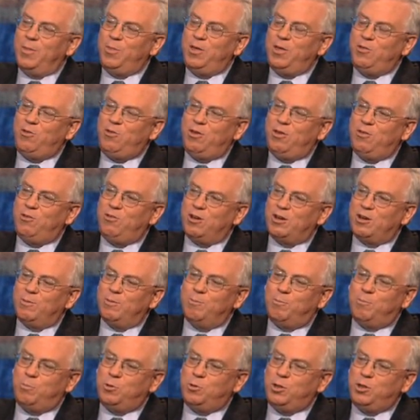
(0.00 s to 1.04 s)
This is a
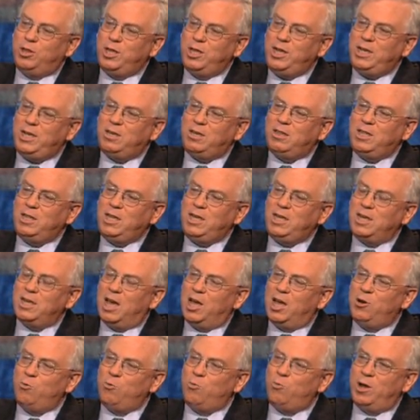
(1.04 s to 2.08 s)
completely
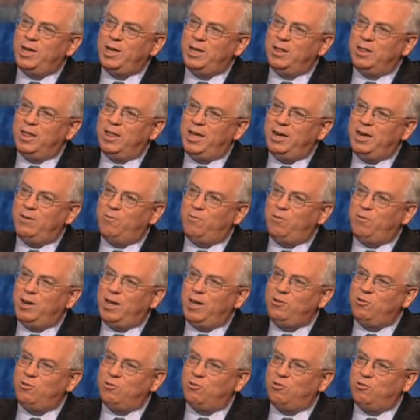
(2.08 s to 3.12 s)
unregulated
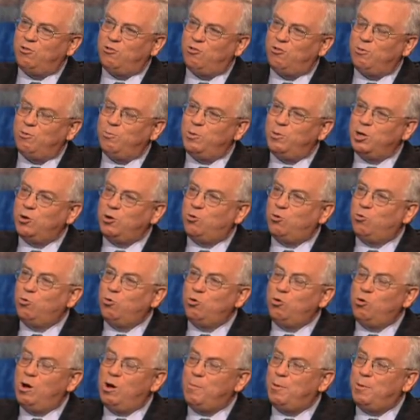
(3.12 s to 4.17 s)
financial system that
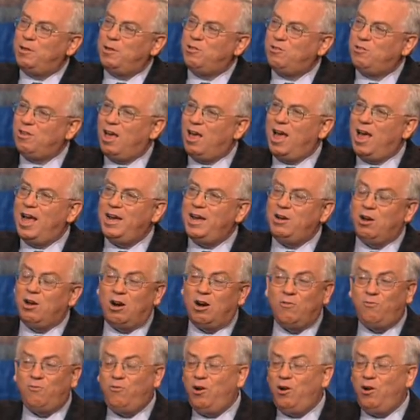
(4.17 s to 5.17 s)
grew up aside our